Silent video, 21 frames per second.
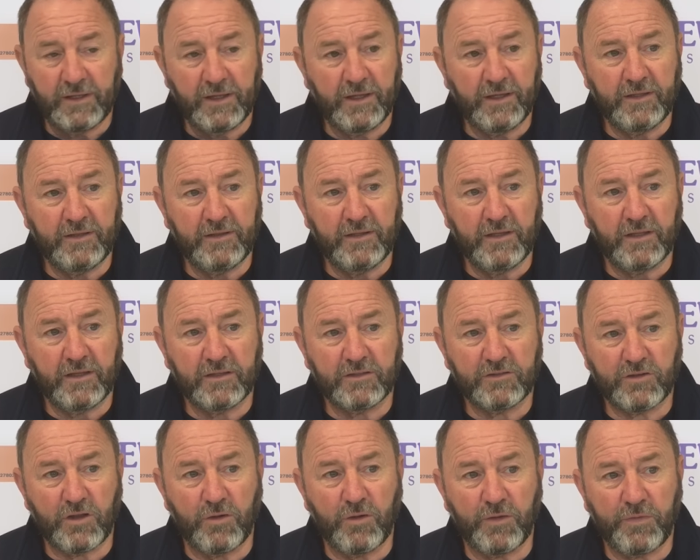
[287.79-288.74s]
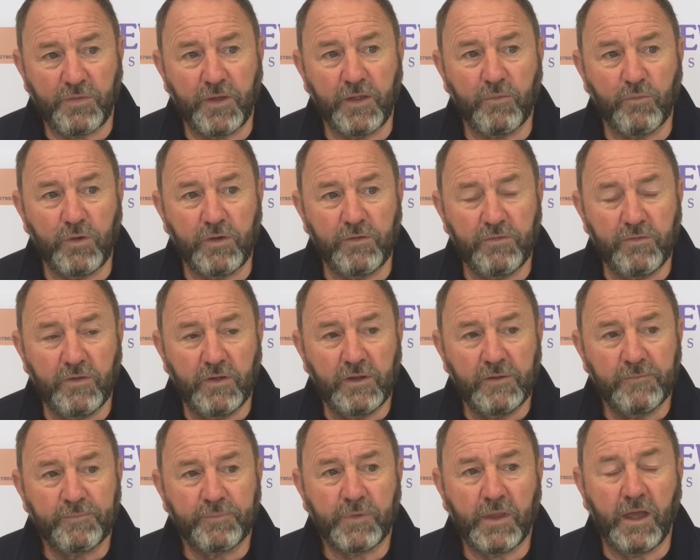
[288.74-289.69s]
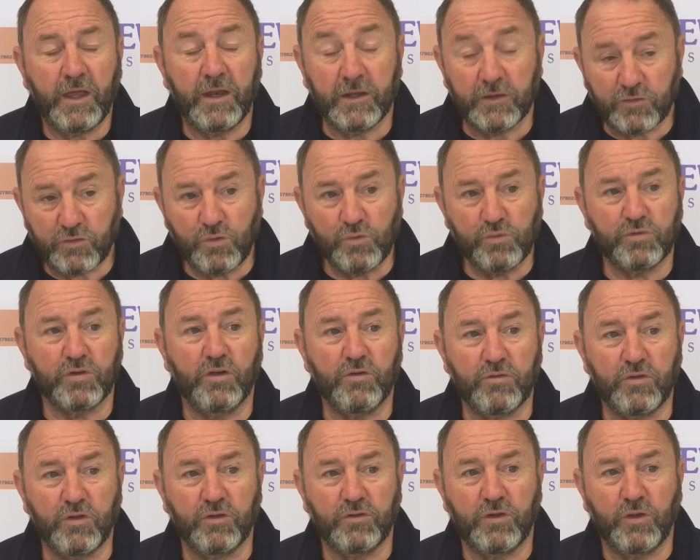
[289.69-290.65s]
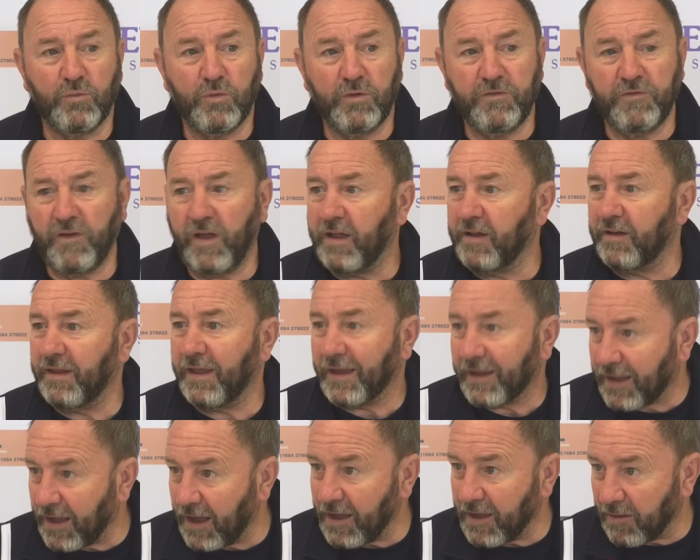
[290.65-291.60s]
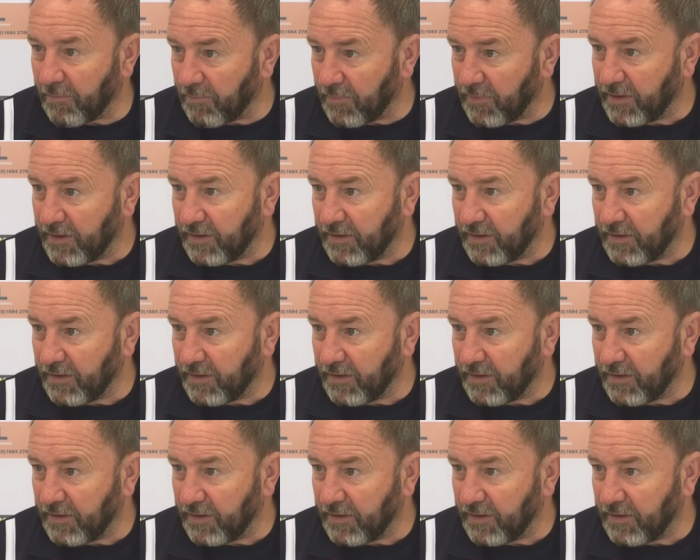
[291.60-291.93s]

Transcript: And uh, so I think we've, and it's also good that we found our game